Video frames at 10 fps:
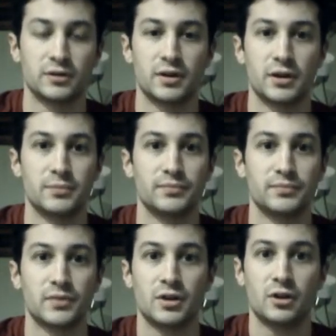
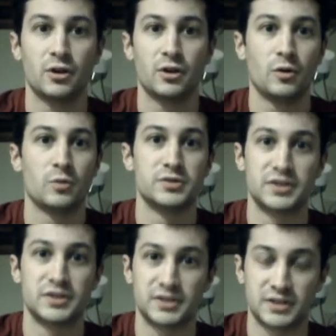was
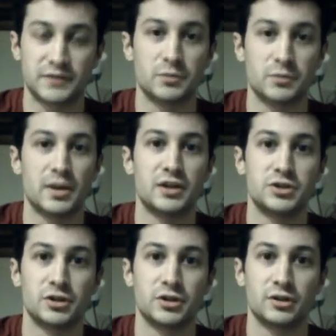a successful
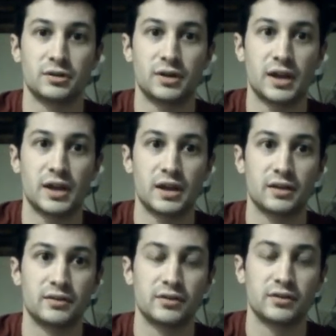manager
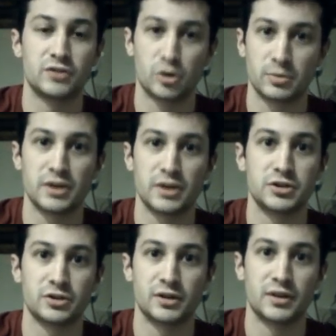and general
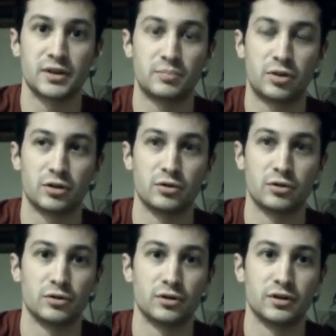manager, and then part
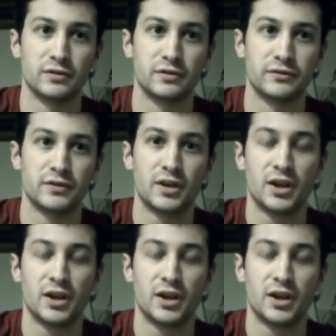owner of,